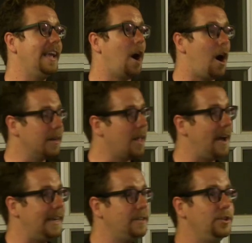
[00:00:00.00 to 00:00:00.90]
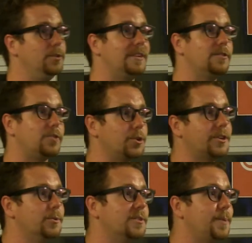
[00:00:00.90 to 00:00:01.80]
Online using
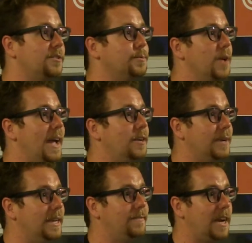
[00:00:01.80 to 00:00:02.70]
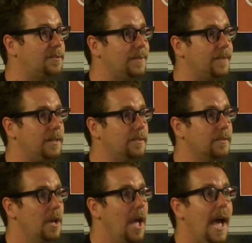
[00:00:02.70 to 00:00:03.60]
socially responsible and green investment funds.
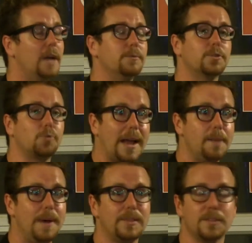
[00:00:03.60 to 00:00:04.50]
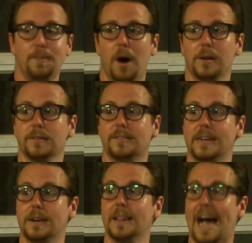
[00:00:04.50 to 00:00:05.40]
And what's great about this model is
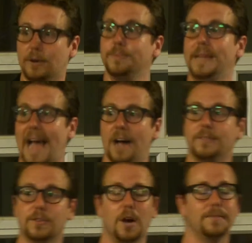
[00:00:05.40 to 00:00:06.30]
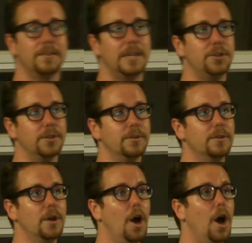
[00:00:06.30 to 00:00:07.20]
that it allows me to have this conversation
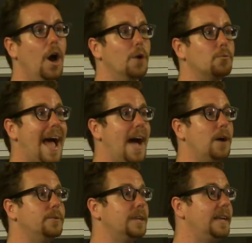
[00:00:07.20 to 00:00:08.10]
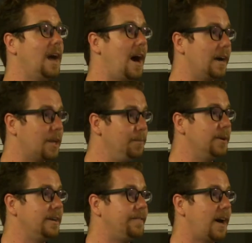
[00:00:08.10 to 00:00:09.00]
around
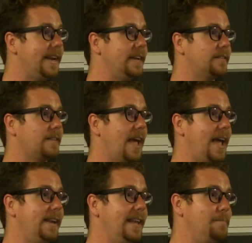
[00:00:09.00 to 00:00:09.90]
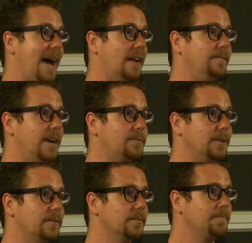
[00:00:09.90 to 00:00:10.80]
community finance and impact
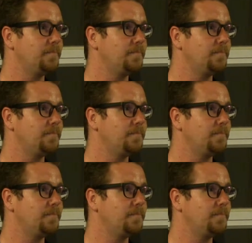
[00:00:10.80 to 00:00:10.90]
investments.